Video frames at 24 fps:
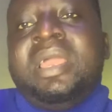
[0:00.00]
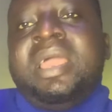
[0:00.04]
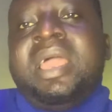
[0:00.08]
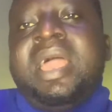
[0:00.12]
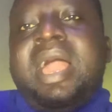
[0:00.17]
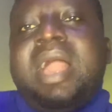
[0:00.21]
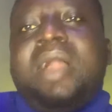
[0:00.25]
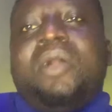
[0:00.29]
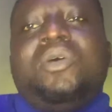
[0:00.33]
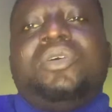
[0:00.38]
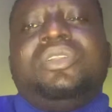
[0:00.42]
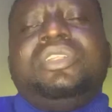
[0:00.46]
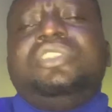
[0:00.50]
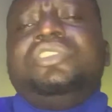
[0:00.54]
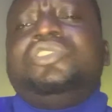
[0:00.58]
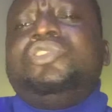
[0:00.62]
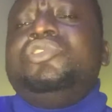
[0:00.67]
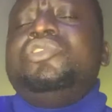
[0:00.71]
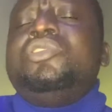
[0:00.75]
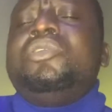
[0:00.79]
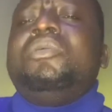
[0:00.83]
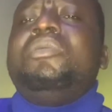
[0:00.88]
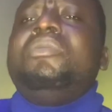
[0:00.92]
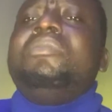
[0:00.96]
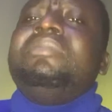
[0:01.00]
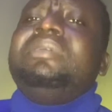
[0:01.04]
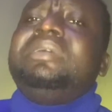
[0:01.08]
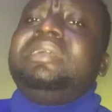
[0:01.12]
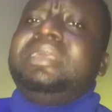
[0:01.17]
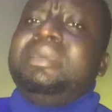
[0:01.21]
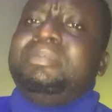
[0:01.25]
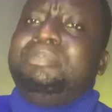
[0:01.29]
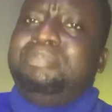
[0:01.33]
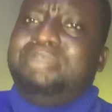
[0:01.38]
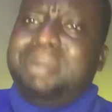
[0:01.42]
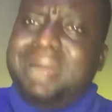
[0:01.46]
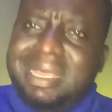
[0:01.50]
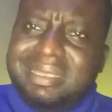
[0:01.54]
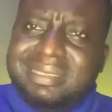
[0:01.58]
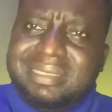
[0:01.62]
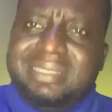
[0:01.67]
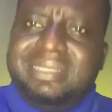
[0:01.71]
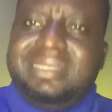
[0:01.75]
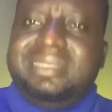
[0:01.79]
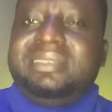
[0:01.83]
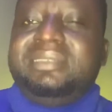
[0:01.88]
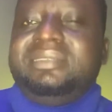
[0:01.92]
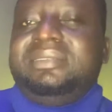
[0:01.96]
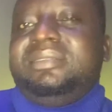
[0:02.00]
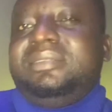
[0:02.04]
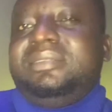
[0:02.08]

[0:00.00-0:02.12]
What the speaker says: according to your own capacity.